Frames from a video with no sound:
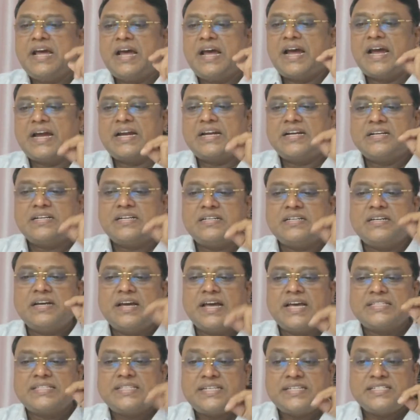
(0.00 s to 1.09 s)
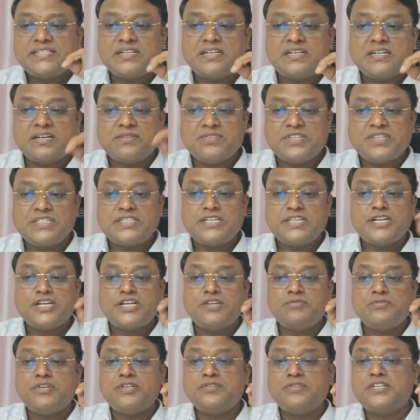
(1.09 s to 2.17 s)
and as a result of this,
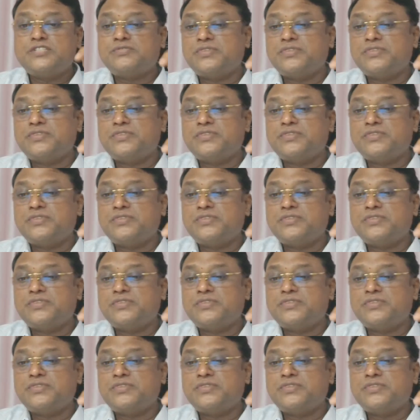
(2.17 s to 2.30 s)
individuals